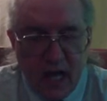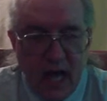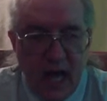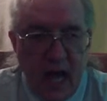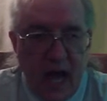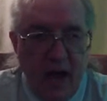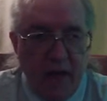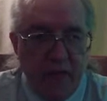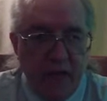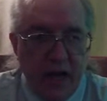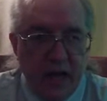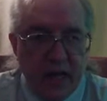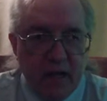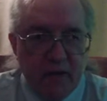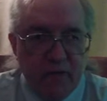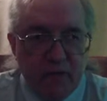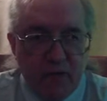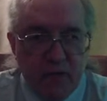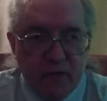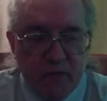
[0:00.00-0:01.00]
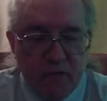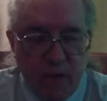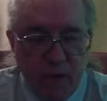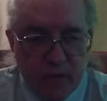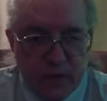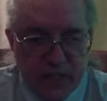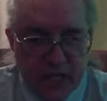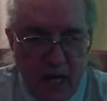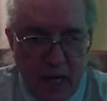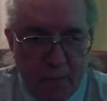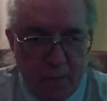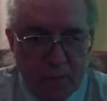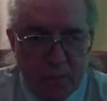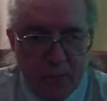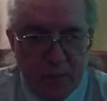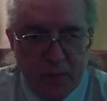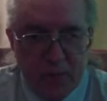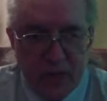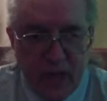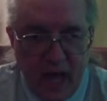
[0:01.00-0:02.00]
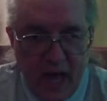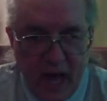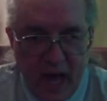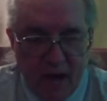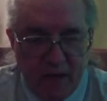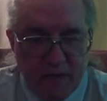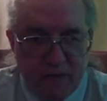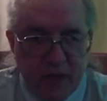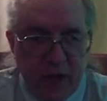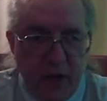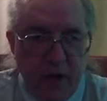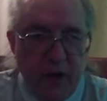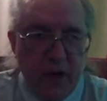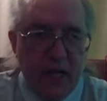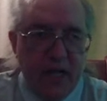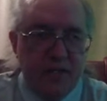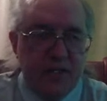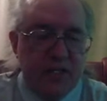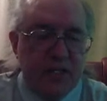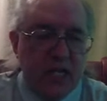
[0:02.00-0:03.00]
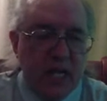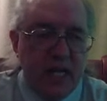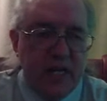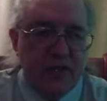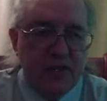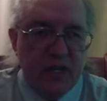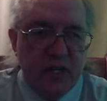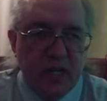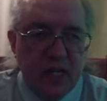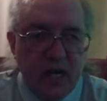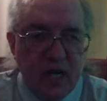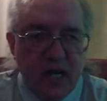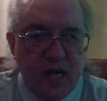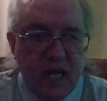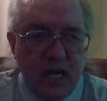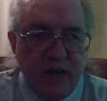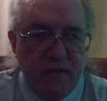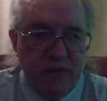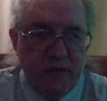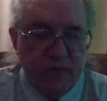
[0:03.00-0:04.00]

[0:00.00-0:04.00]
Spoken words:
And then if it votes up, they have their legislation. If